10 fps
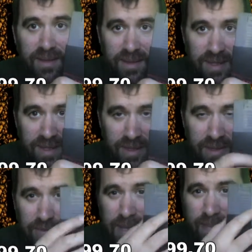
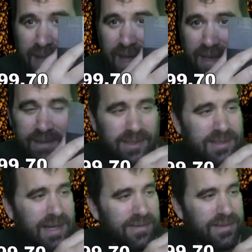3-pack. And there's
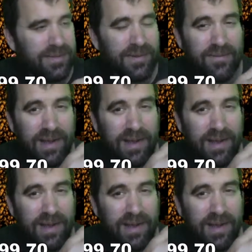several different